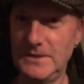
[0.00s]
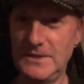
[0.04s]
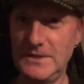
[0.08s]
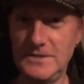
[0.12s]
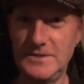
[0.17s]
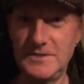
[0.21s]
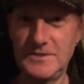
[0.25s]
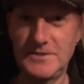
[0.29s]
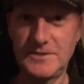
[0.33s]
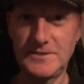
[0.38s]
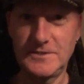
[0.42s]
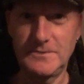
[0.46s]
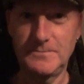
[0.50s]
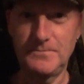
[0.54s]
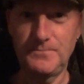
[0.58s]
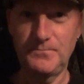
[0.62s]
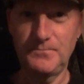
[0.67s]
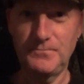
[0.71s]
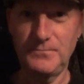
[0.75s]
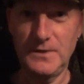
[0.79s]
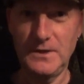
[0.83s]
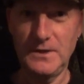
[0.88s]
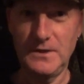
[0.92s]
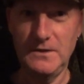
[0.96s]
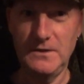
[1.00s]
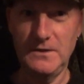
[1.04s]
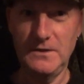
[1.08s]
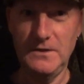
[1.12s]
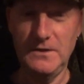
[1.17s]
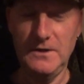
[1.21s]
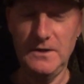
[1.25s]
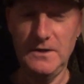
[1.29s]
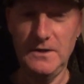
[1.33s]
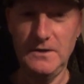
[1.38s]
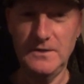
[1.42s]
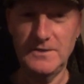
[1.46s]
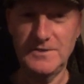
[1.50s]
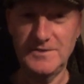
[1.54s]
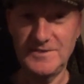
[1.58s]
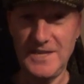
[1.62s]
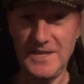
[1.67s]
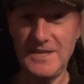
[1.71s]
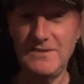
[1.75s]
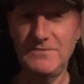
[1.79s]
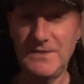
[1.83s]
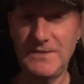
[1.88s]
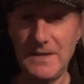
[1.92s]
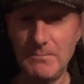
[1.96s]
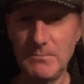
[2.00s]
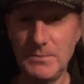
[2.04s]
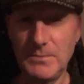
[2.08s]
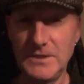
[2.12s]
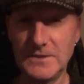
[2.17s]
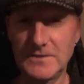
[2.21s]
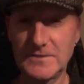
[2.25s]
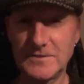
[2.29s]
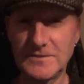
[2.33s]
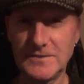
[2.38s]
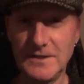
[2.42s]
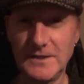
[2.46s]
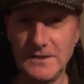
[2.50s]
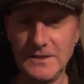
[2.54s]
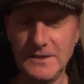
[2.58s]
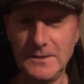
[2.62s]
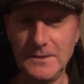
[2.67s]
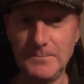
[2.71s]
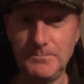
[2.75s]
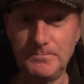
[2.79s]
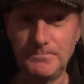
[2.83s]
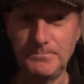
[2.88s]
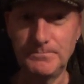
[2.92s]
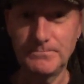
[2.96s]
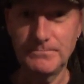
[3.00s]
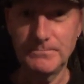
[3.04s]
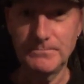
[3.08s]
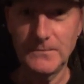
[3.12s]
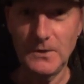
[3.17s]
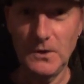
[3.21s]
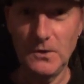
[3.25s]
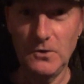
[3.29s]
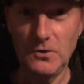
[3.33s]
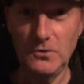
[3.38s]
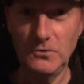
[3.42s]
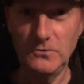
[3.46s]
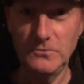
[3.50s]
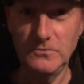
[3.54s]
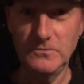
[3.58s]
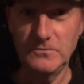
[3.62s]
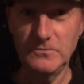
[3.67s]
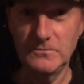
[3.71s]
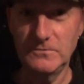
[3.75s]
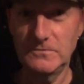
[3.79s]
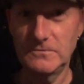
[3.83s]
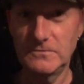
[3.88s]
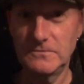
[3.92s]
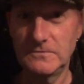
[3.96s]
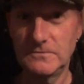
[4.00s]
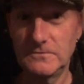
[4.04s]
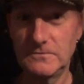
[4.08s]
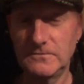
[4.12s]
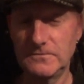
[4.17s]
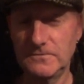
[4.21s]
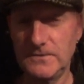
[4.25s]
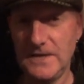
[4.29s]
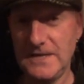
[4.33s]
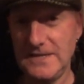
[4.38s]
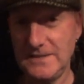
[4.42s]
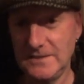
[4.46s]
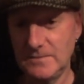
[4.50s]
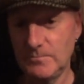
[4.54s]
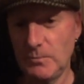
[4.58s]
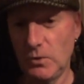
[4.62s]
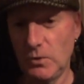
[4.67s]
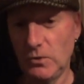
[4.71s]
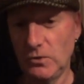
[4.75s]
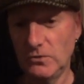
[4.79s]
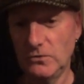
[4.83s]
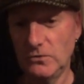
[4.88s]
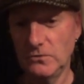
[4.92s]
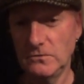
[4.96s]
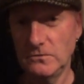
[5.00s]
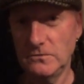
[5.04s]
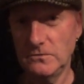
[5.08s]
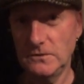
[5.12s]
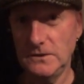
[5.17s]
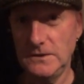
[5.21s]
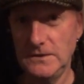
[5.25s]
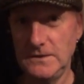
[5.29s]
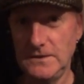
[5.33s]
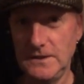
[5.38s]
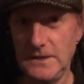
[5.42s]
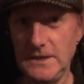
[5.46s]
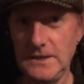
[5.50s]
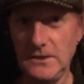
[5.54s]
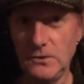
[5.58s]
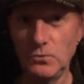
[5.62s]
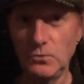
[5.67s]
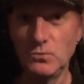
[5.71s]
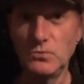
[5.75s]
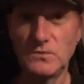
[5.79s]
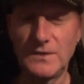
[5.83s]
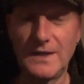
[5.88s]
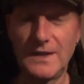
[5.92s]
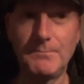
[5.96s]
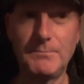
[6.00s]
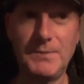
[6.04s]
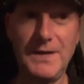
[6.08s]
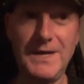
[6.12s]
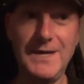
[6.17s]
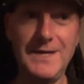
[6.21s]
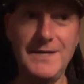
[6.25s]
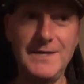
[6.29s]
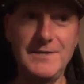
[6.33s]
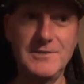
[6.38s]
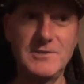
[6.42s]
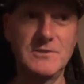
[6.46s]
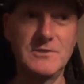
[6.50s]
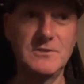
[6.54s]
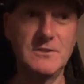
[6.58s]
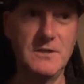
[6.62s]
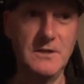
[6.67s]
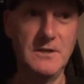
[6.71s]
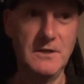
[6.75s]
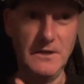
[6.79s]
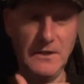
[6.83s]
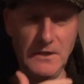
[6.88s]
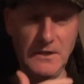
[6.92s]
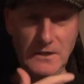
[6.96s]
is Save Denby Asylum on Facebook. He owns that page, and